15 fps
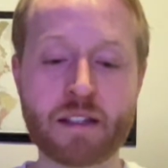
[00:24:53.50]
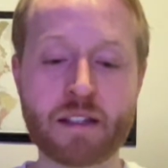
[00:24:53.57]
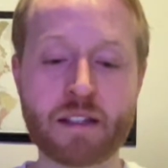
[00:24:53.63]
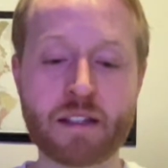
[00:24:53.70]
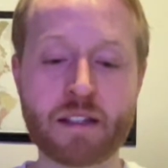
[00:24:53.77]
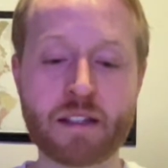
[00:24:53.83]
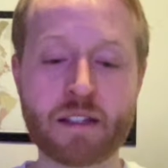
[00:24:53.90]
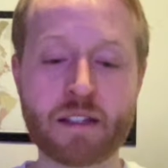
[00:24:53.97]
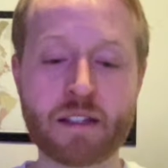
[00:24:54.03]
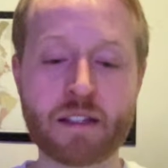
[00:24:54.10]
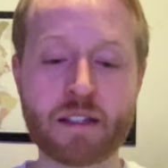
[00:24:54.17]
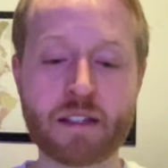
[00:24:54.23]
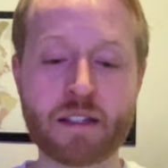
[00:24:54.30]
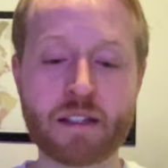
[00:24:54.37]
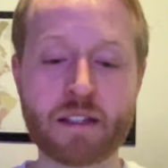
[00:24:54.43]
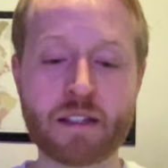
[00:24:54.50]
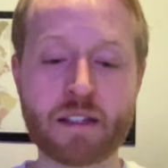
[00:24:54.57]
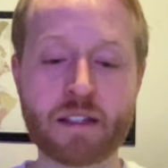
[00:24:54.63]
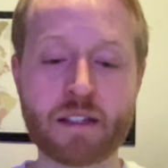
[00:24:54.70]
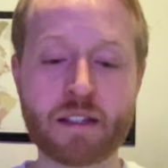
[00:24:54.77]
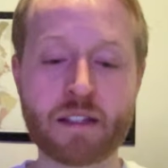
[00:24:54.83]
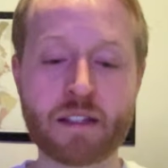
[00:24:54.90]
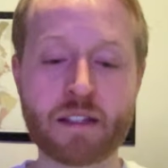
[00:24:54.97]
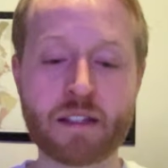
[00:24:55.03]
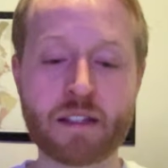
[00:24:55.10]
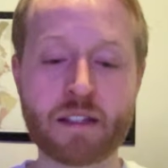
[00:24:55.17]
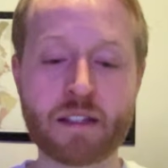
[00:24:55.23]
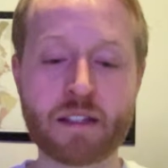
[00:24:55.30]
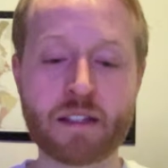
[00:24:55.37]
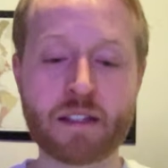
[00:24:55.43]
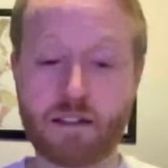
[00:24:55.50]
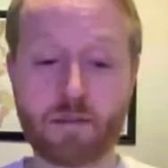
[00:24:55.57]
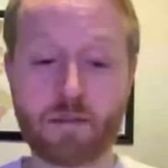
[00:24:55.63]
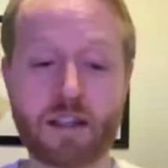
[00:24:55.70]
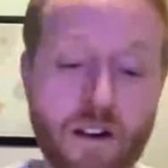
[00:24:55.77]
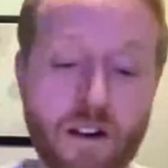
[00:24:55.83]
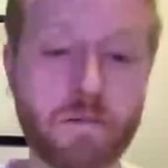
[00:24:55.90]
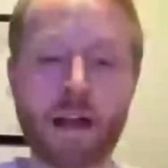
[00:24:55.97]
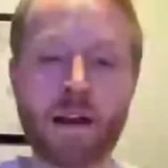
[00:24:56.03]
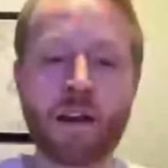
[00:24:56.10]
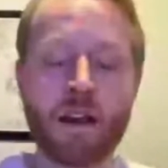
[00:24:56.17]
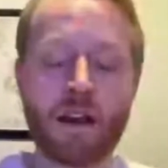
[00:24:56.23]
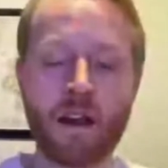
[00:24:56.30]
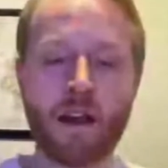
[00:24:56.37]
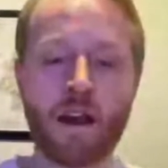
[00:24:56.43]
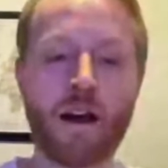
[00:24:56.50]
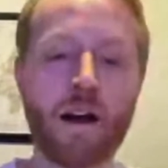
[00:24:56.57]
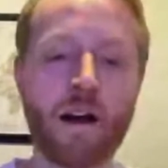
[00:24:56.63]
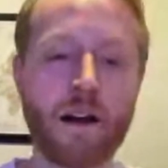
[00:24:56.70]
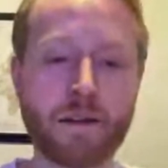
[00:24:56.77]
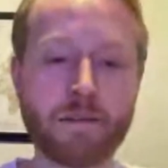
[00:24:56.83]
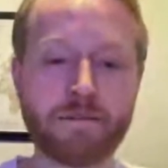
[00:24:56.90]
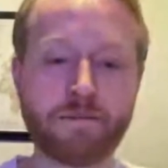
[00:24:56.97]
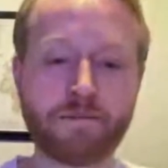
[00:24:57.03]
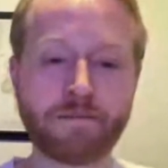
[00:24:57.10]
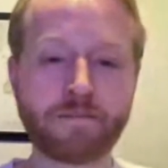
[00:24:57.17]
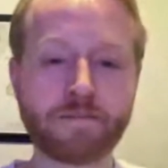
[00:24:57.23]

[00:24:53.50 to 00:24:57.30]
surprise, surprise, dog and under in all these matches. But I